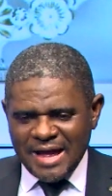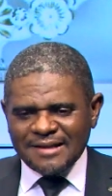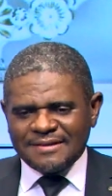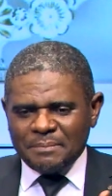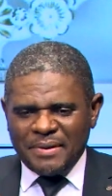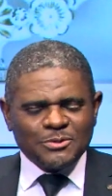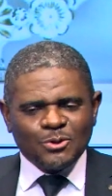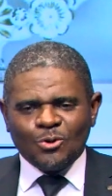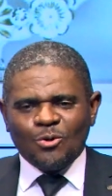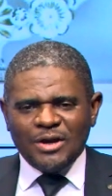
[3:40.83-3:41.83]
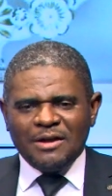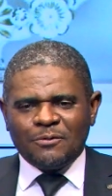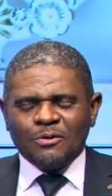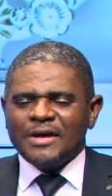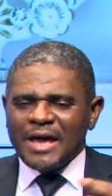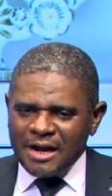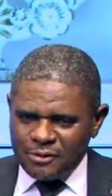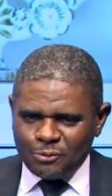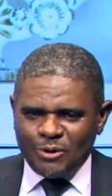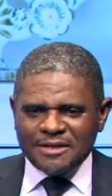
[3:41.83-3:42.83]
at a personal level,
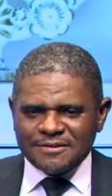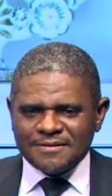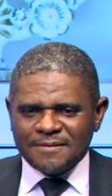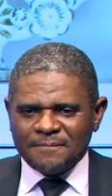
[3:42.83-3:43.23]
health wise.